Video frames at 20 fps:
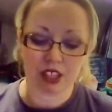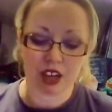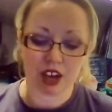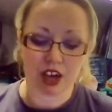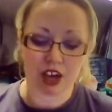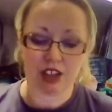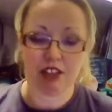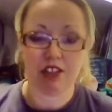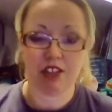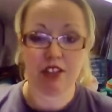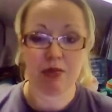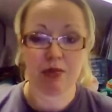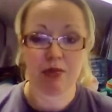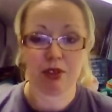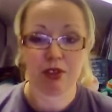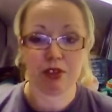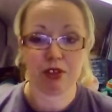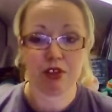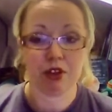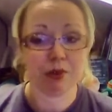
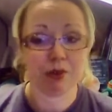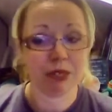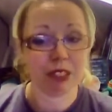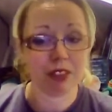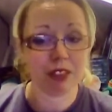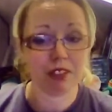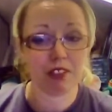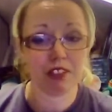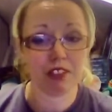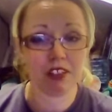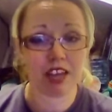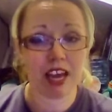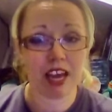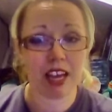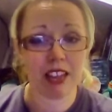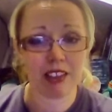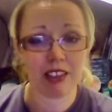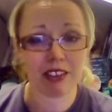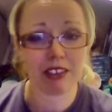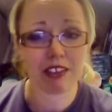IDW comics
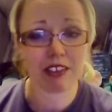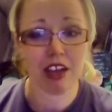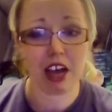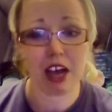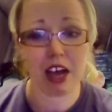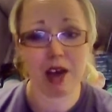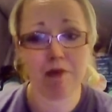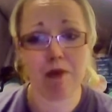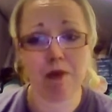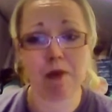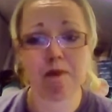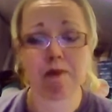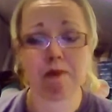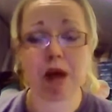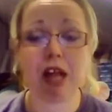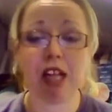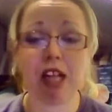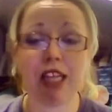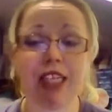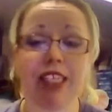yet,
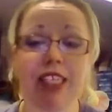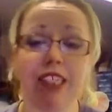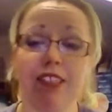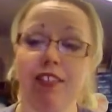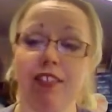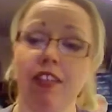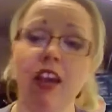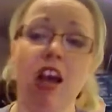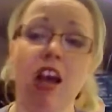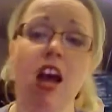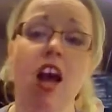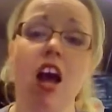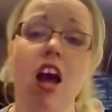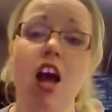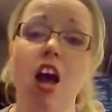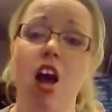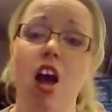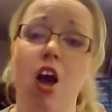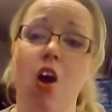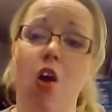please,
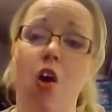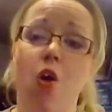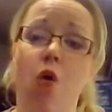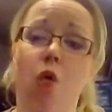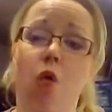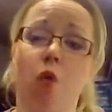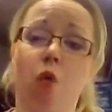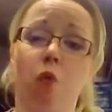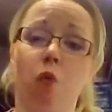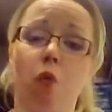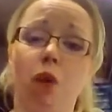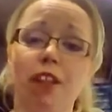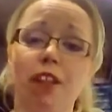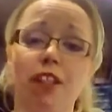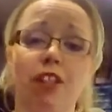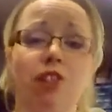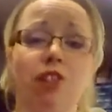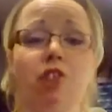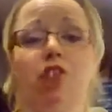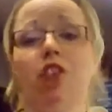whether
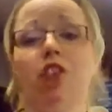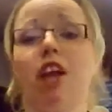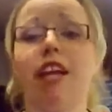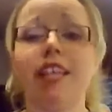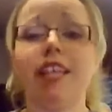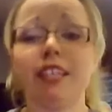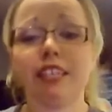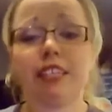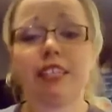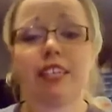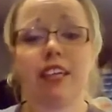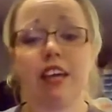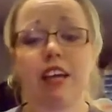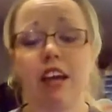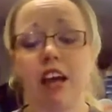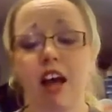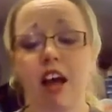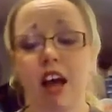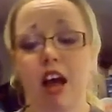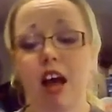you like
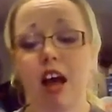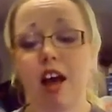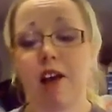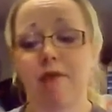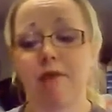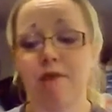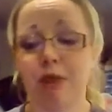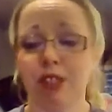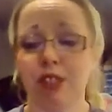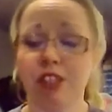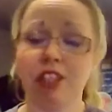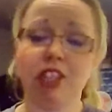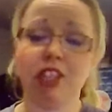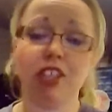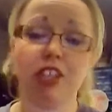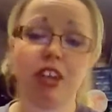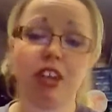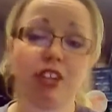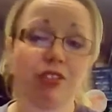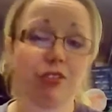Ninja
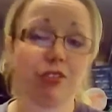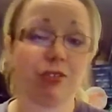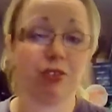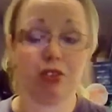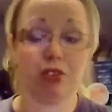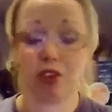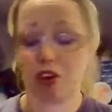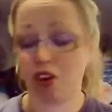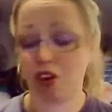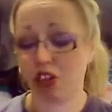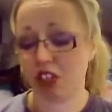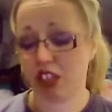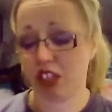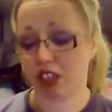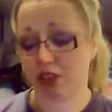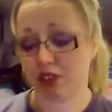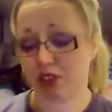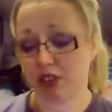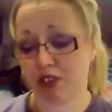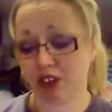Turtles or not,
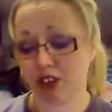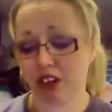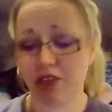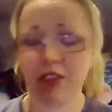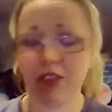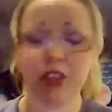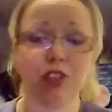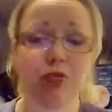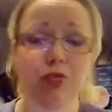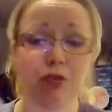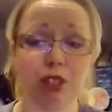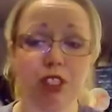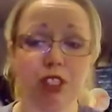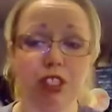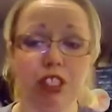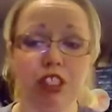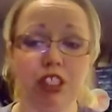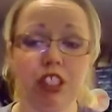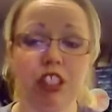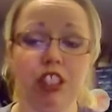if you love a good
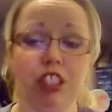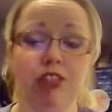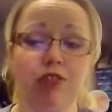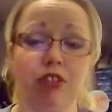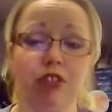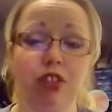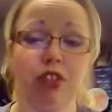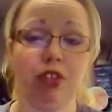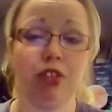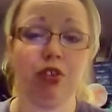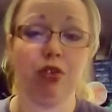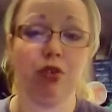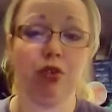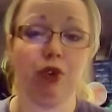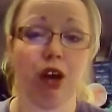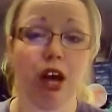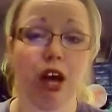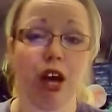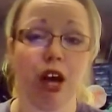read, if you